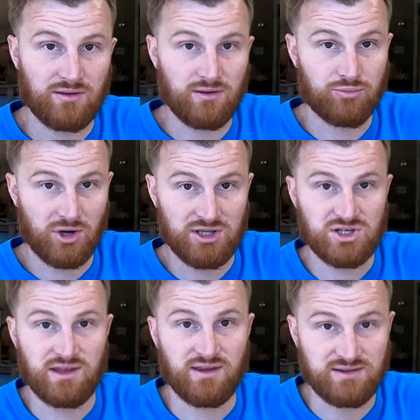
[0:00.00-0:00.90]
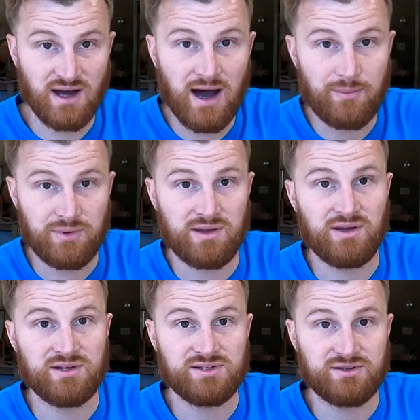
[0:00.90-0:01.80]
the bridge and the top
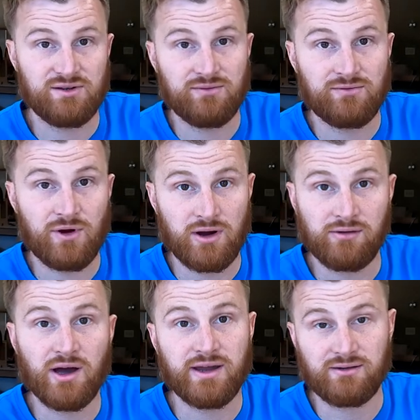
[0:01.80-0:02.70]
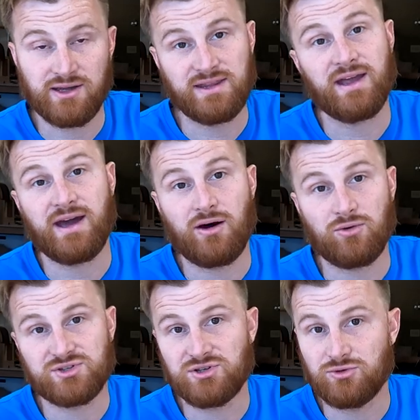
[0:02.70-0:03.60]
is very likely
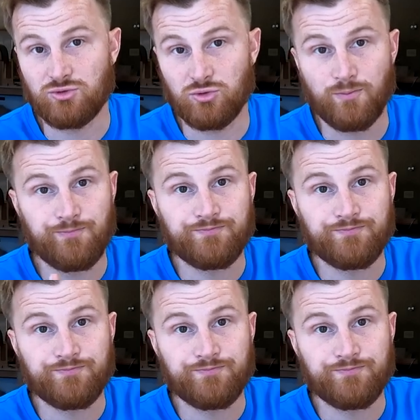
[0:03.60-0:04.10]
now to